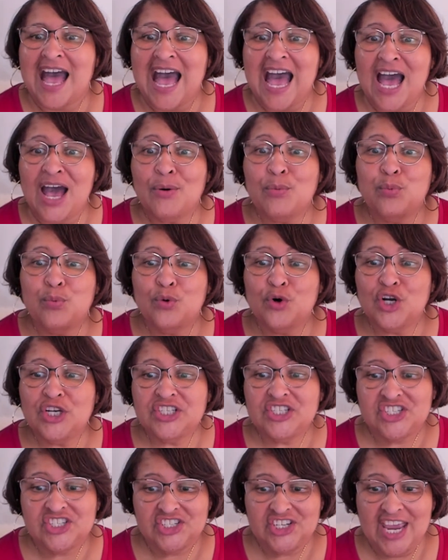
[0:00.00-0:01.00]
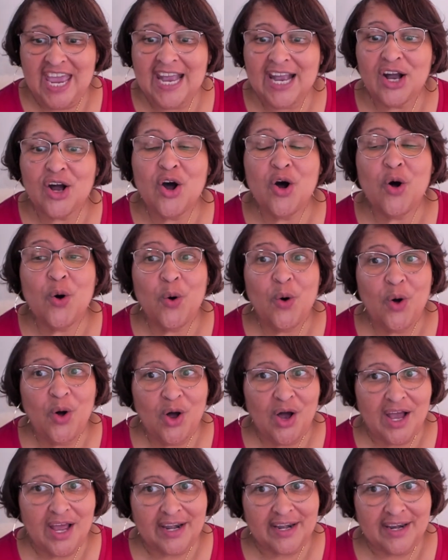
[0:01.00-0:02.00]
I would check
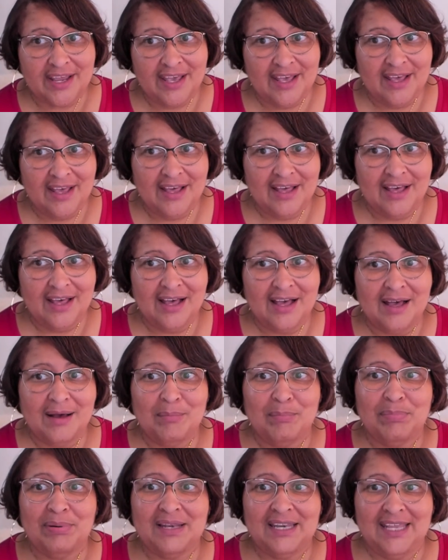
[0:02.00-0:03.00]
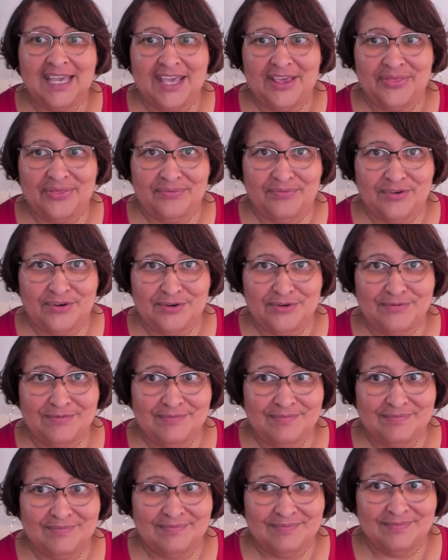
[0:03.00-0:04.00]
on playthrough
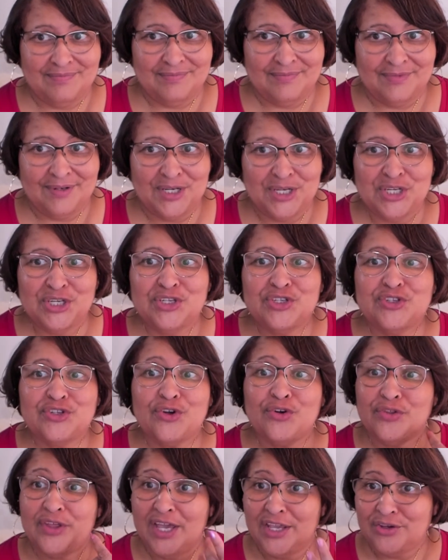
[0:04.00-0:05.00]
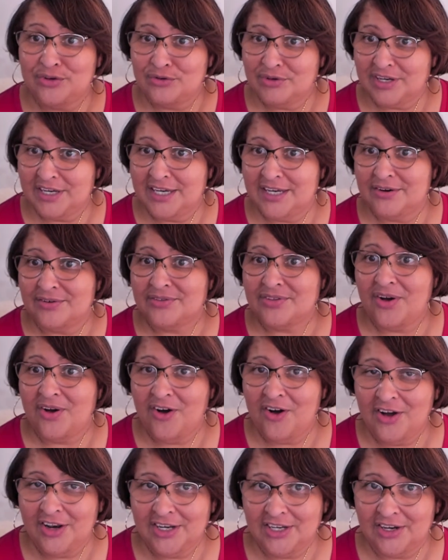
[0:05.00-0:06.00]
so that you could hear the
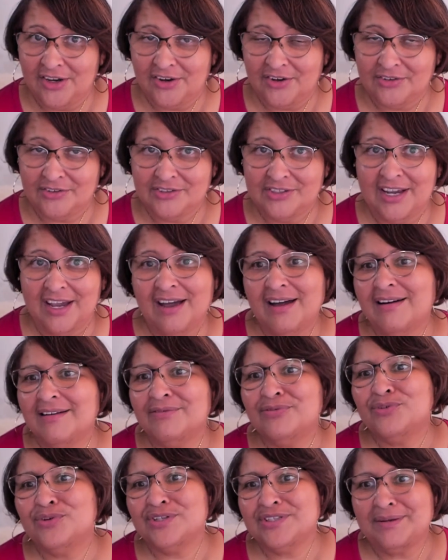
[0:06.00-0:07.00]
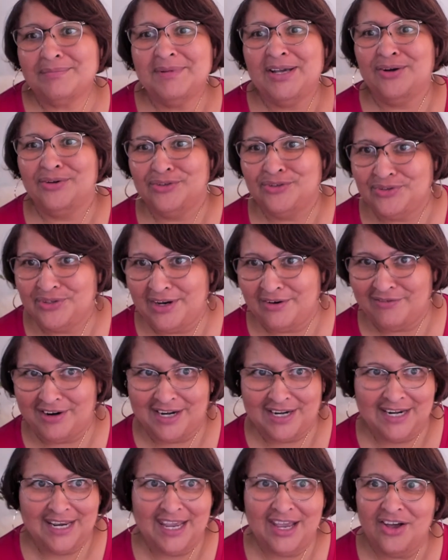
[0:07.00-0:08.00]
audio. Now, of course, I'm not going to do that
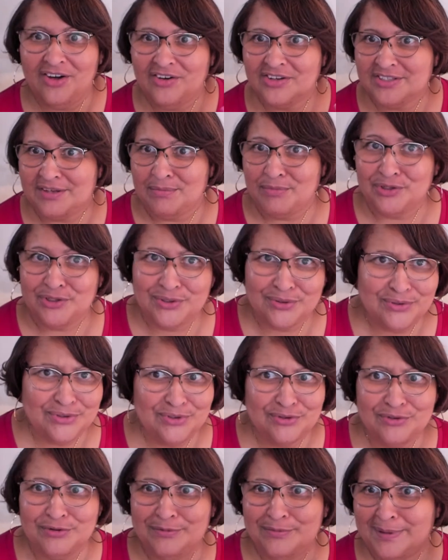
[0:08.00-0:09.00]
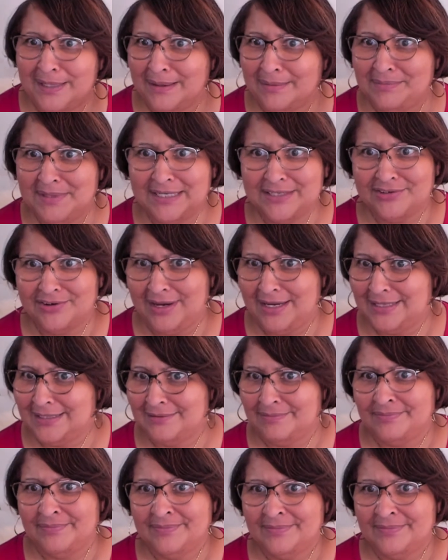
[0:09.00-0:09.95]
right now because I'm on YouTube and I'm not trying to